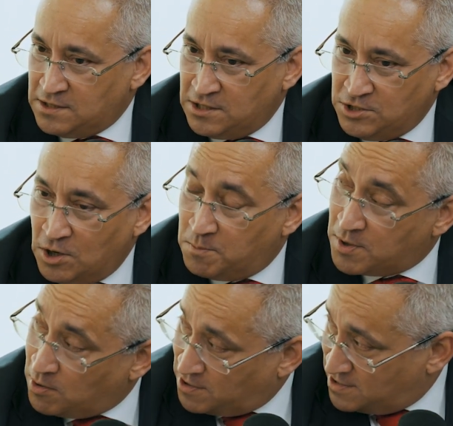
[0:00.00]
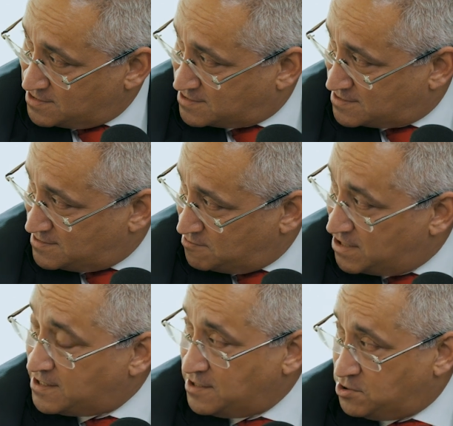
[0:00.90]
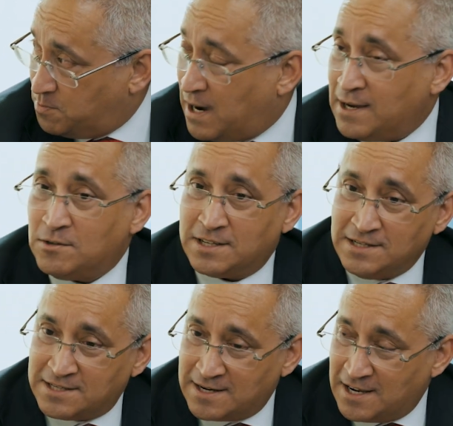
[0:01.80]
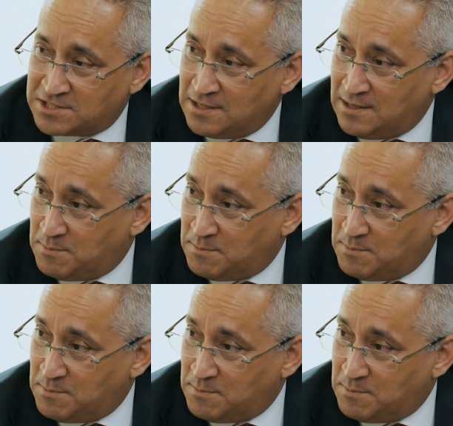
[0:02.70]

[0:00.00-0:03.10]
Your brokers, whether in Dubai or international,